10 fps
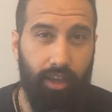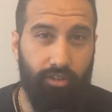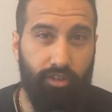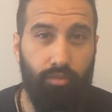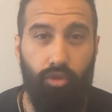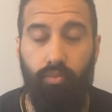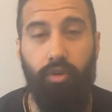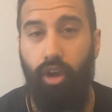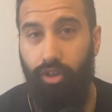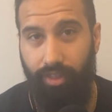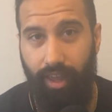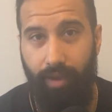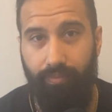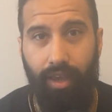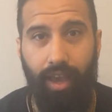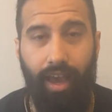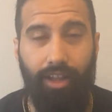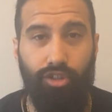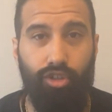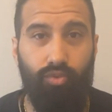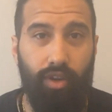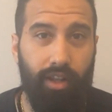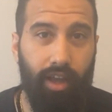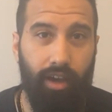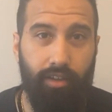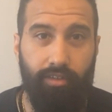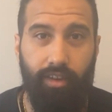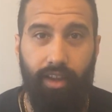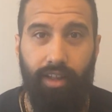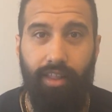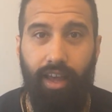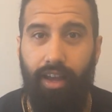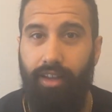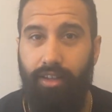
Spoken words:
is to move beyond that and to realize that